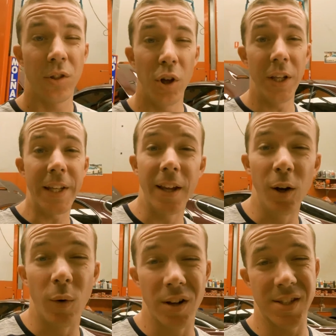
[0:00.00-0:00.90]
30
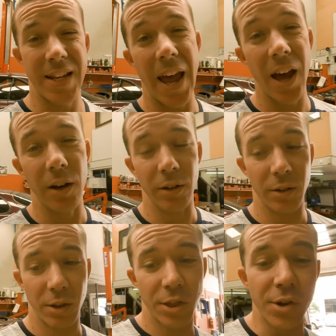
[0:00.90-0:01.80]
kilowatts down,
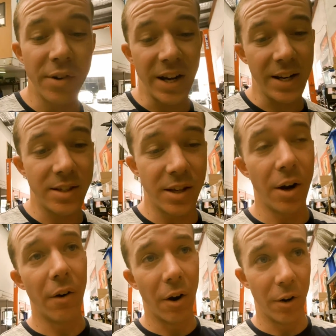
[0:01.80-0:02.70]

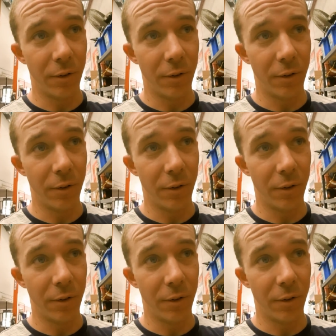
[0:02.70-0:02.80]
3-0.